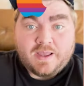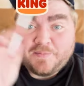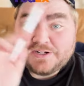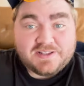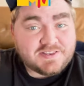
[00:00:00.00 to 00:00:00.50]
I'm
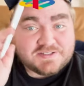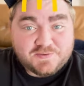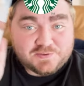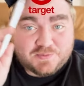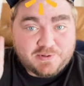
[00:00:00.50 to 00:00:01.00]
gonna let this
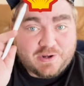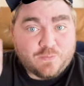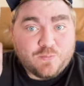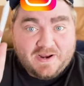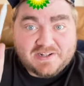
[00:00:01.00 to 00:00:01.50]
filter pick a
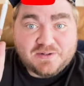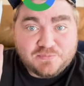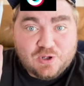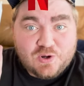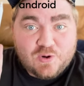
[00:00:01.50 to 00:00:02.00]
random
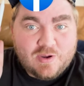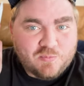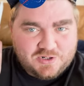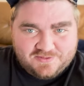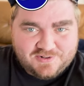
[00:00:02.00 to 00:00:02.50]
logo and
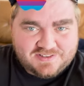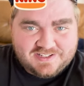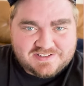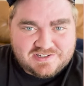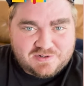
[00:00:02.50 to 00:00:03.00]
whatever it
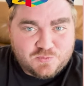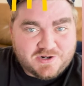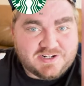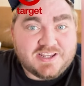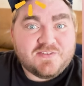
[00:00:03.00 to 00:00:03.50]
lands on, we're
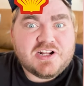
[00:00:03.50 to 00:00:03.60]
gonna give it